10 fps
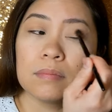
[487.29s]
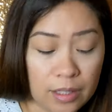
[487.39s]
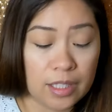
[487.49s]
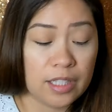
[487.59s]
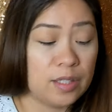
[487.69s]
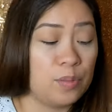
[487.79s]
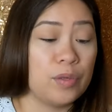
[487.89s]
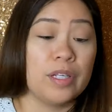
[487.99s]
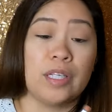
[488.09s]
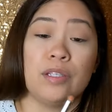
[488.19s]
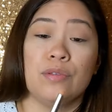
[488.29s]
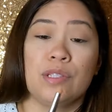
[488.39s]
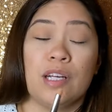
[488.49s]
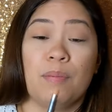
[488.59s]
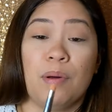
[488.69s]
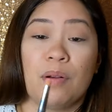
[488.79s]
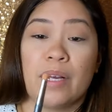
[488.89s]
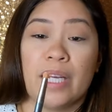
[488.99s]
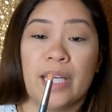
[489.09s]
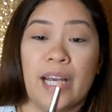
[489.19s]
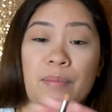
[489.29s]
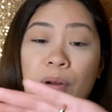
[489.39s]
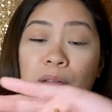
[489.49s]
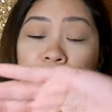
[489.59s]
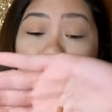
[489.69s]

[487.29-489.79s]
This is pretty used up already. I probably